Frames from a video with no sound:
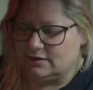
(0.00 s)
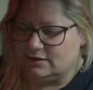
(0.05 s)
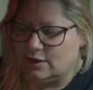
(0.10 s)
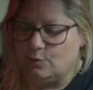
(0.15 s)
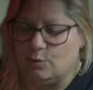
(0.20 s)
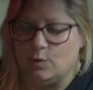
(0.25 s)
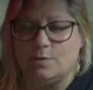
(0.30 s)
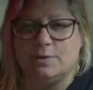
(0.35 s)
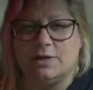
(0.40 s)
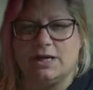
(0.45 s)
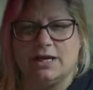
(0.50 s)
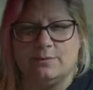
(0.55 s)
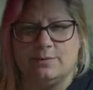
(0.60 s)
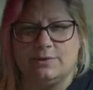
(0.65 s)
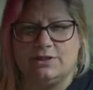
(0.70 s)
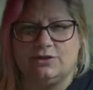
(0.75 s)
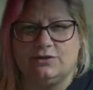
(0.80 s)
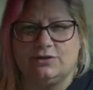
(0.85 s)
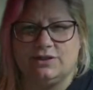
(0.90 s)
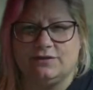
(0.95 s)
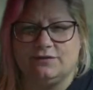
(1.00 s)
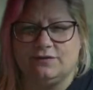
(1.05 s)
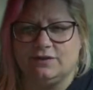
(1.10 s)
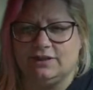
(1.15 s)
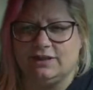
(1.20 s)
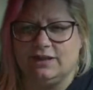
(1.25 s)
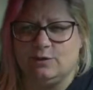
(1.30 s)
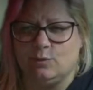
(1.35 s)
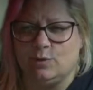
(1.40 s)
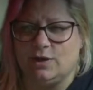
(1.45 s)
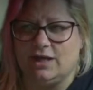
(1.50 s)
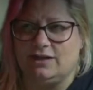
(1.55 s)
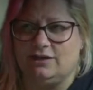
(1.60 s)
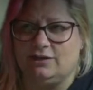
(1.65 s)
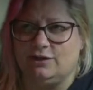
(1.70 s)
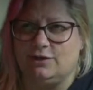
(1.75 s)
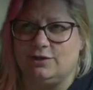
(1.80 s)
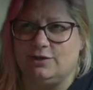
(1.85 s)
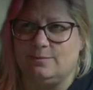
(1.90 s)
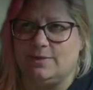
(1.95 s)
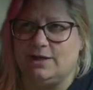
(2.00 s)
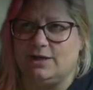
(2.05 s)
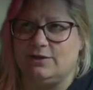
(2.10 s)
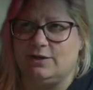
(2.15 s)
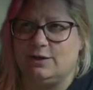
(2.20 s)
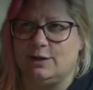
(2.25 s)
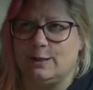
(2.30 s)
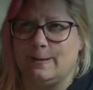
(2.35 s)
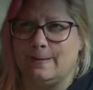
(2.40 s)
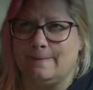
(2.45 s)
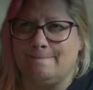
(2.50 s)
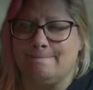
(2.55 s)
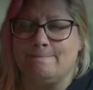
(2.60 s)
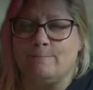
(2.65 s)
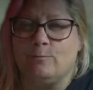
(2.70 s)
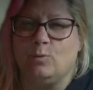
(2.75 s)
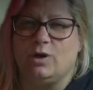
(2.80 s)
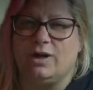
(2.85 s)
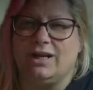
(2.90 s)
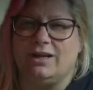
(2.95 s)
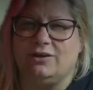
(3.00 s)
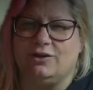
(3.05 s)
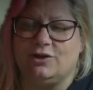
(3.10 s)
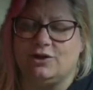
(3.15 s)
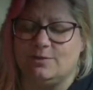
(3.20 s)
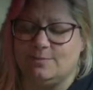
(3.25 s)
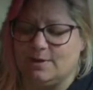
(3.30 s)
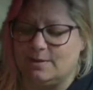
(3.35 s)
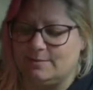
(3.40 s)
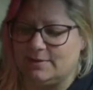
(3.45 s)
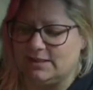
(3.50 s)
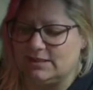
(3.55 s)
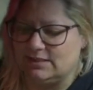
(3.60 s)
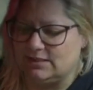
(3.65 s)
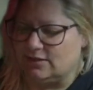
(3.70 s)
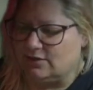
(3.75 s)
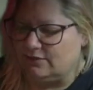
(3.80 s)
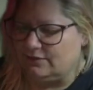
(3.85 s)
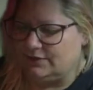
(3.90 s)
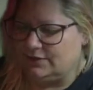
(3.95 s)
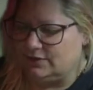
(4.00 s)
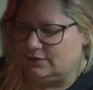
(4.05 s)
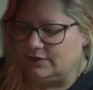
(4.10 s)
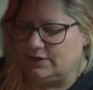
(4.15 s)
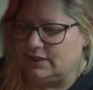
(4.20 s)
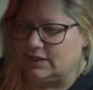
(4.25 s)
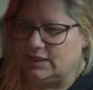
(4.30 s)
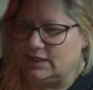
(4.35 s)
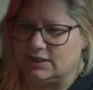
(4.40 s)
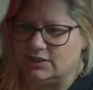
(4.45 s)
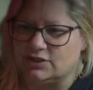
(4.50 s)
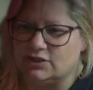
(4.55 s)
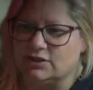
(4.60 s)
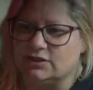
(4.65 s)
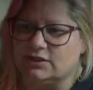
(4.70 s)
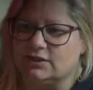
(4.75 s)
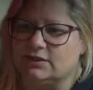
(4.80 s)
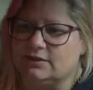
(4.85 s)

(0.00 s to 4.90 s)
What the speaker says: what I would do differently, what I learned about it, what I learned about myself doing it actually.